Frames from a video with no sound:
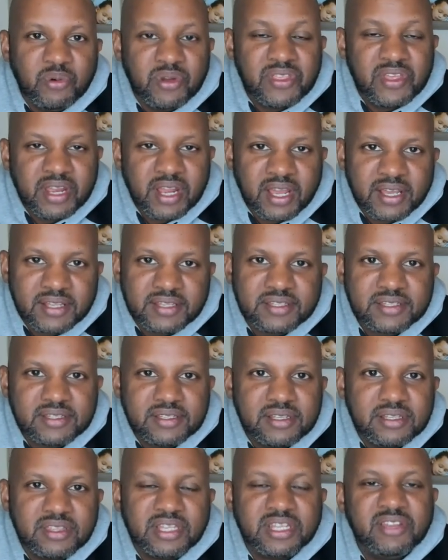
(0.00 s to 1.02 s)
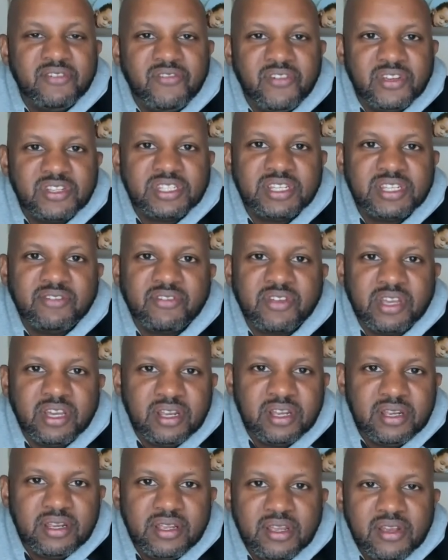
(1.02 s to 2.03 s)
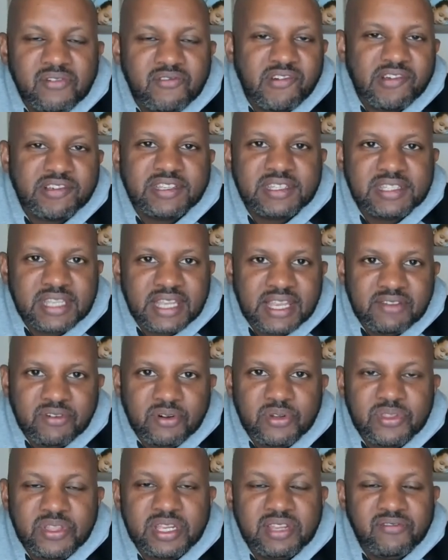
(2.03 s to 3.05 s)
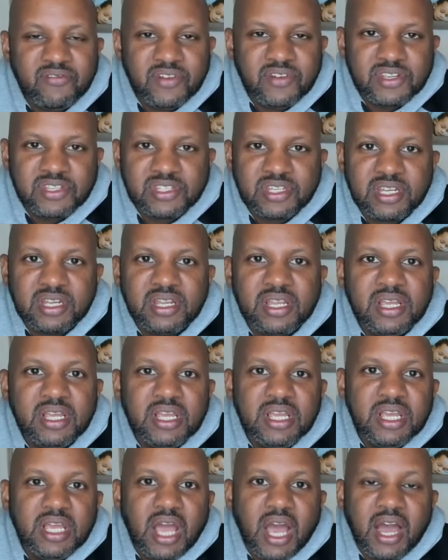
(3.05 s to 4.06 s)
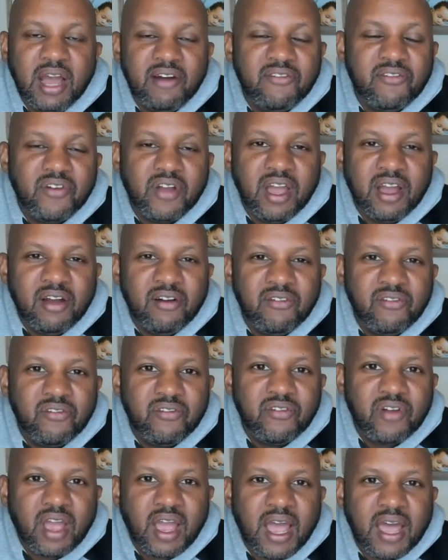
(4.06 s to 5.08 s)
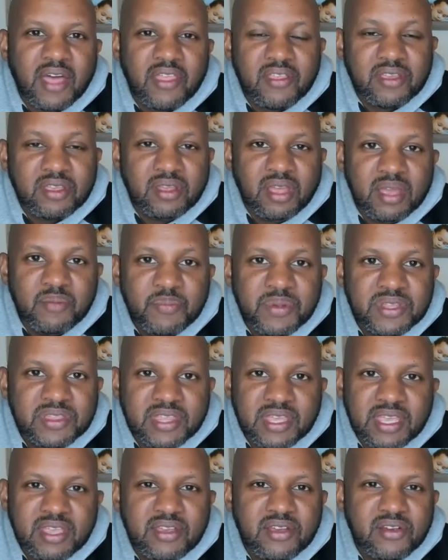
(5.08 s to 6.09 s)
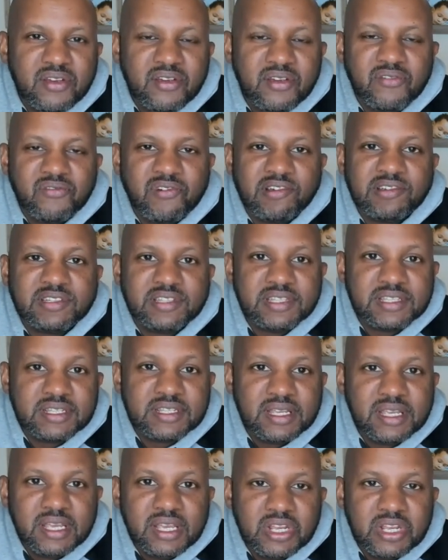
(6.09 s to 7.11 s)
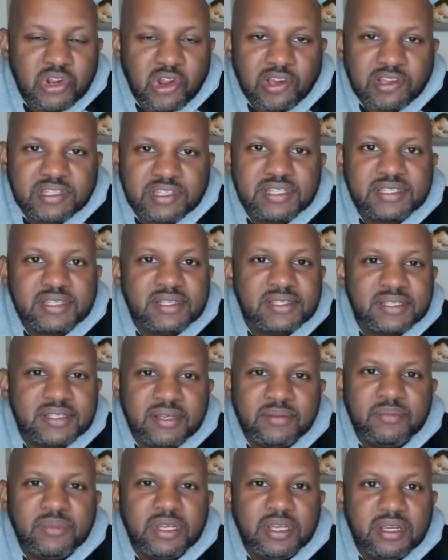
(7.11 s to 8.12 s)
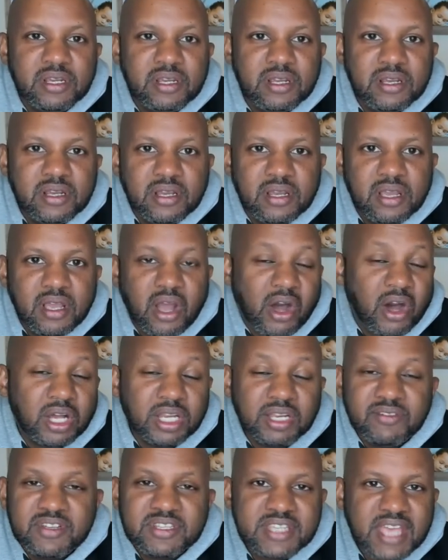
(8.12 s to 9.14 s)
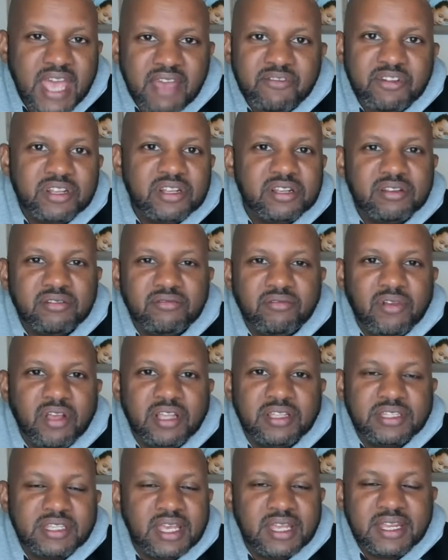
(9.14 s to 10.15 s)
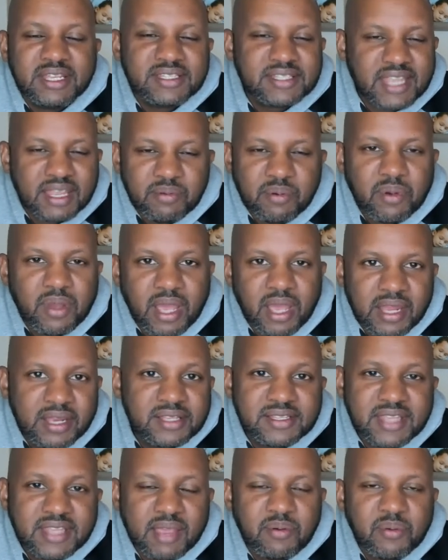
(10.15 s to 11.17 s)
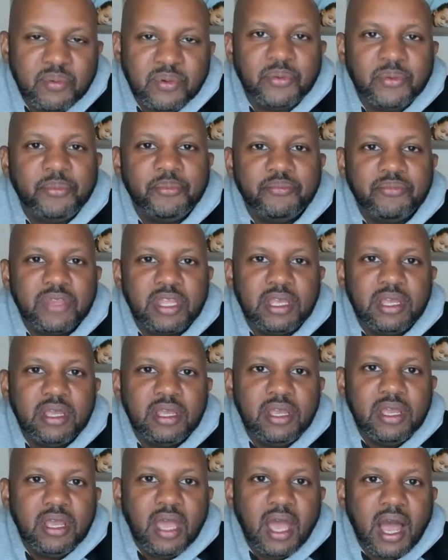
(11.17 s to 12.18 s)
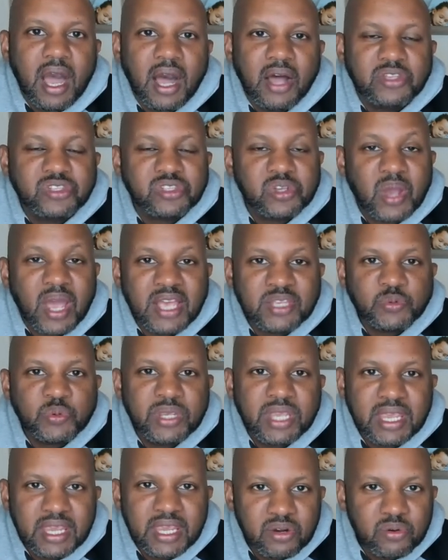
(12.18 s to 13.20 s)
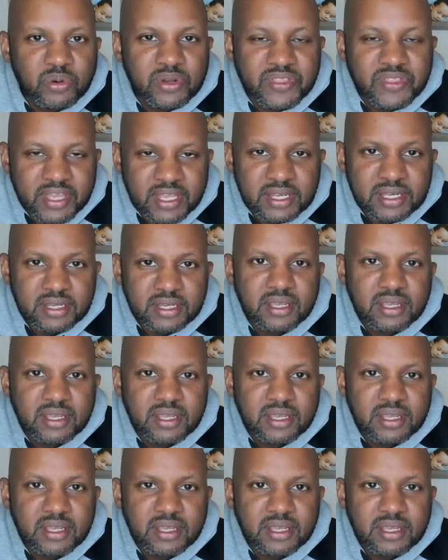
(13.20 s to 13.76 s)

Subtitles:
us, the division of good versus evil, the division of empathy versus narcissism. All of us have it. It's inescapable. So as we heal within,